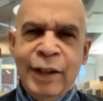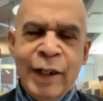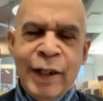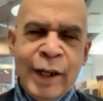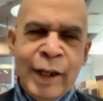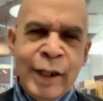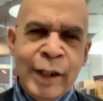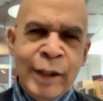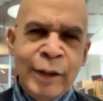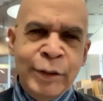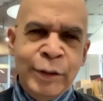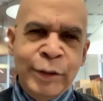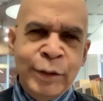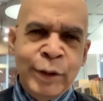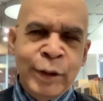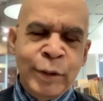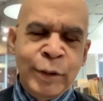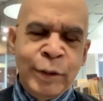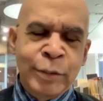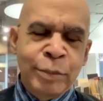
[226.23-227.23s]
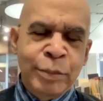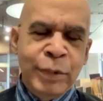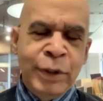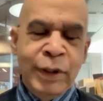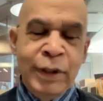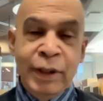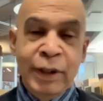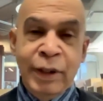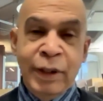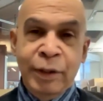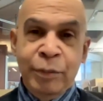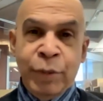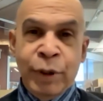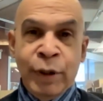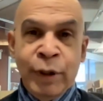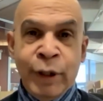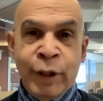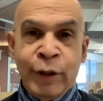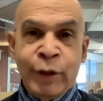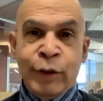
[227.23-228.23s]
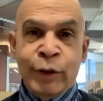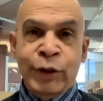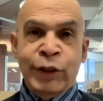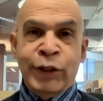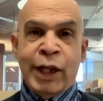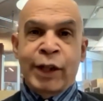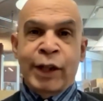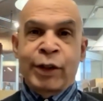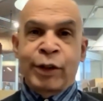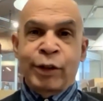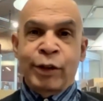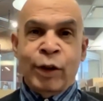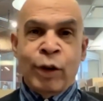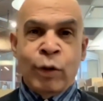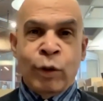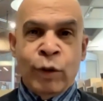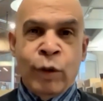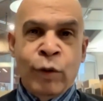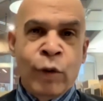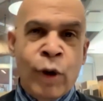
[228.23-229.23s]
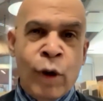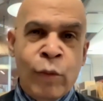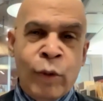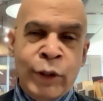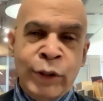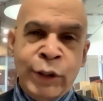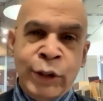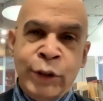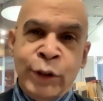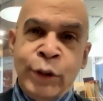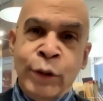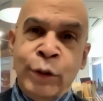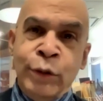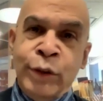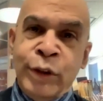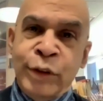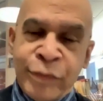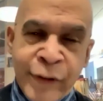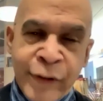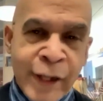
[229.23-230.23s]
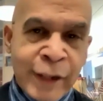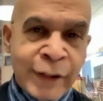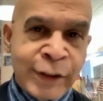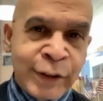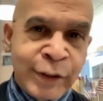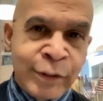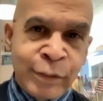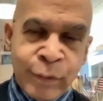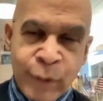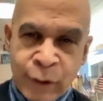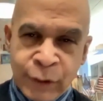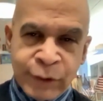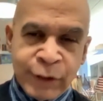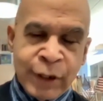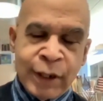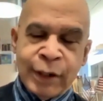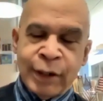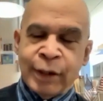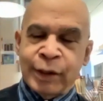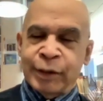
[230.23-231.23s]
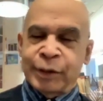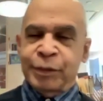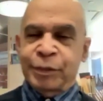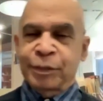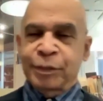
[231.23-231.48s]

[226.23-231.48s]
to the political center, or was he too defensive, Rosanna?